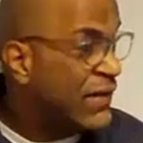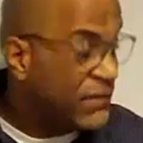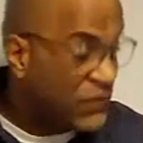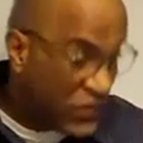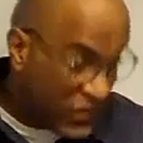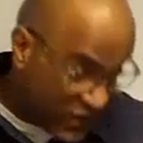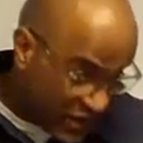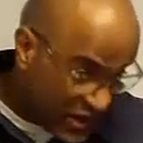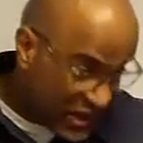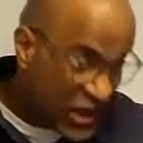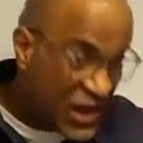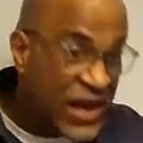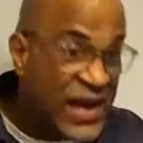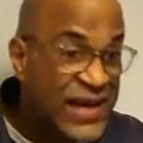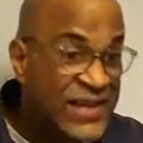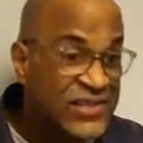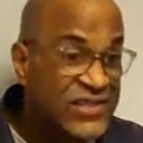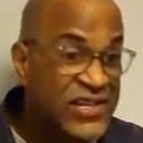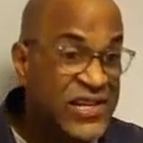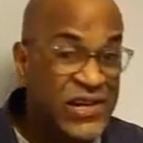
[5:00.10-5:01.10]
The
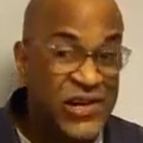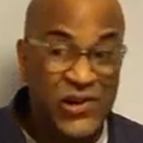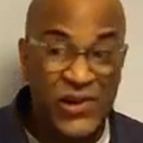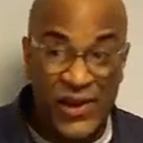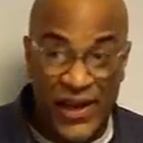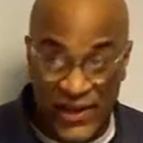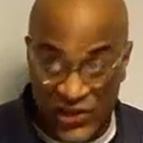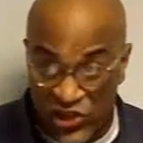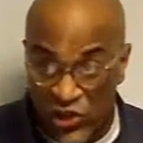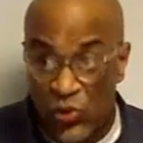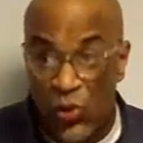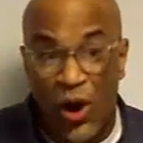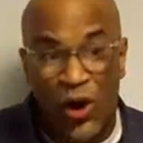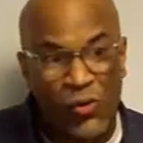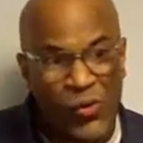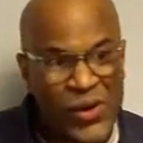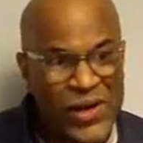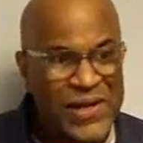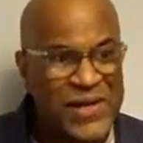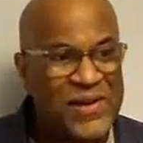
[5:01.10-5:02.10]
clients here, and you
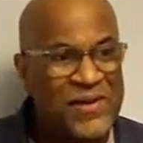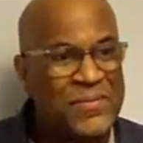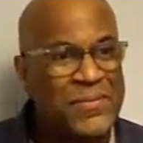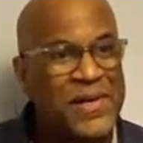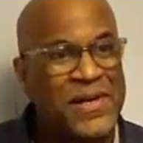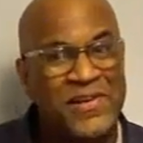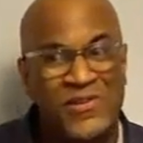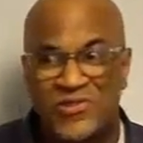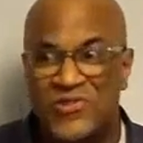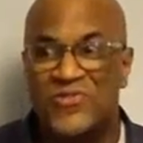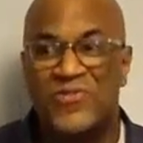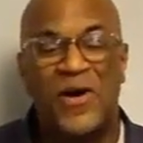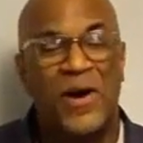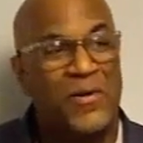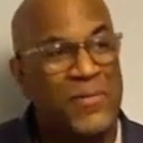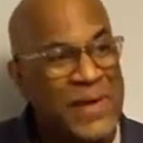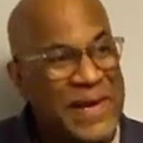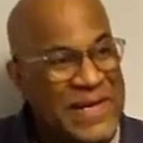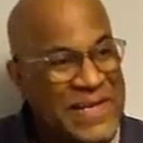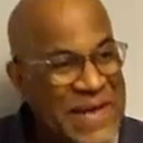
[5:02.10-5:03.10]
already know because you've
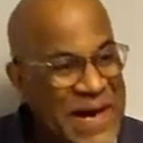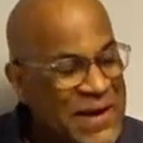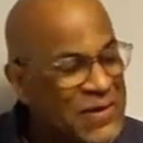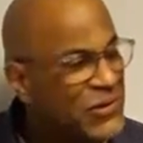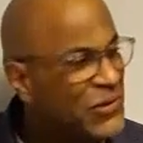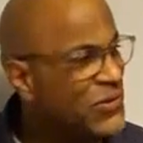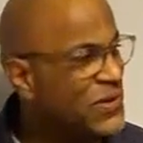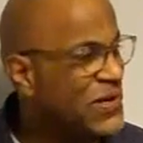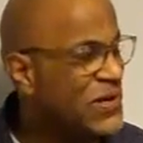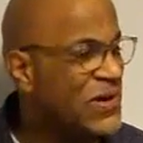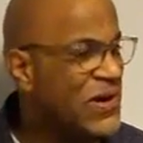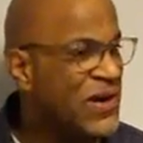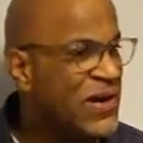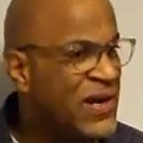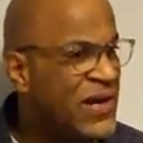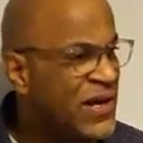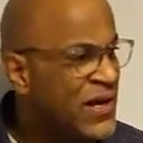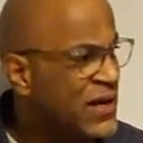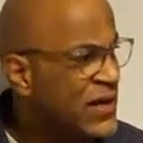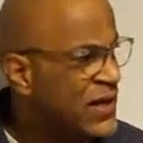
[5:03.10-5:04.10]
already downloaded our
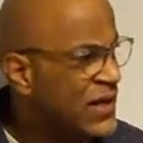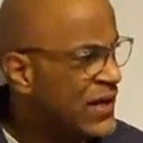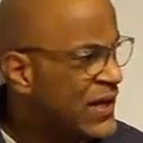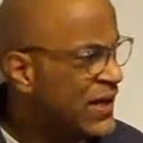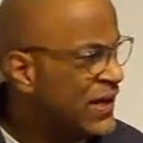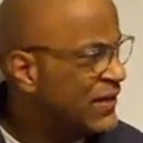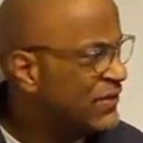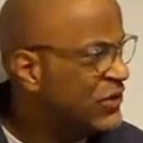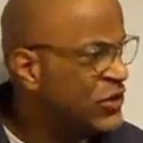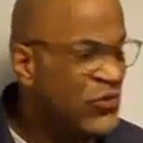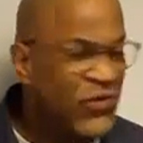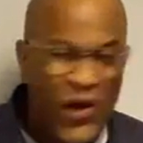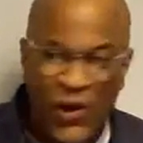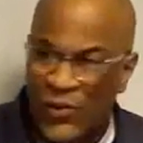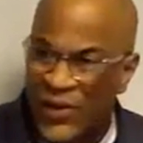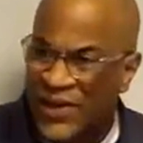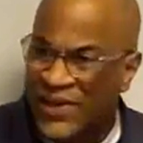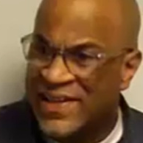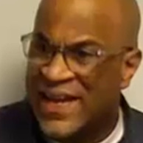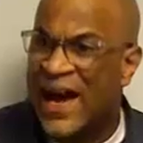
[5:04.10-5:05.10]

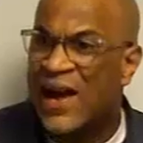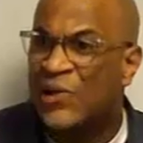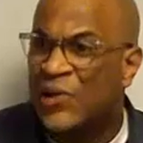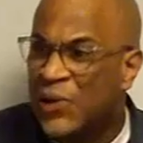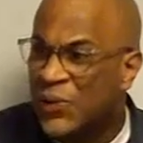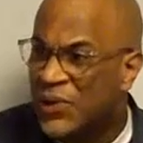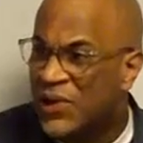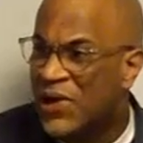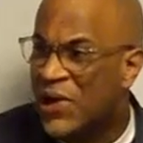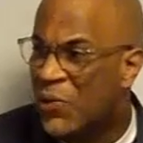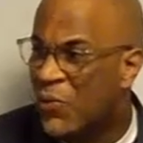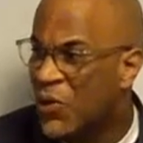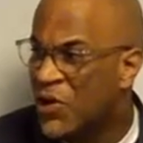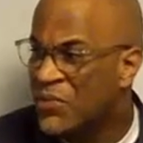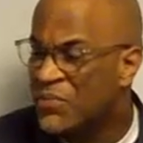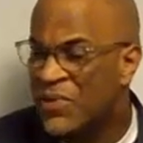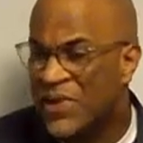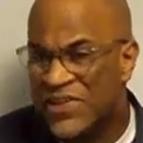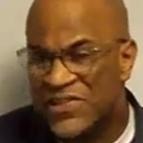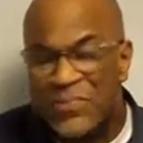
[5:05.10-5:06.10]

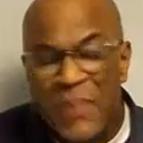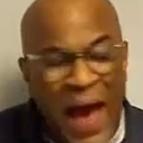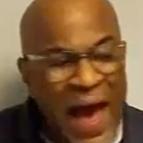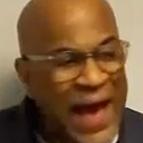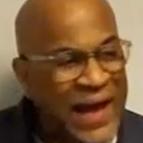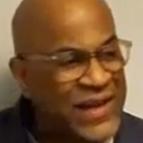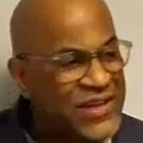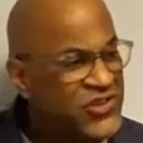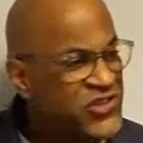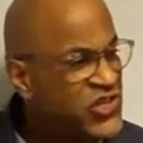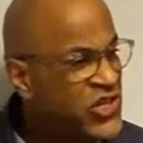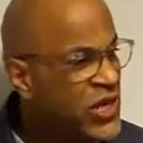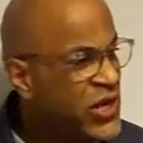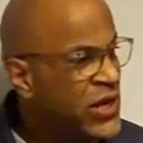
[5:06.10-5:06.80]
WordPress package.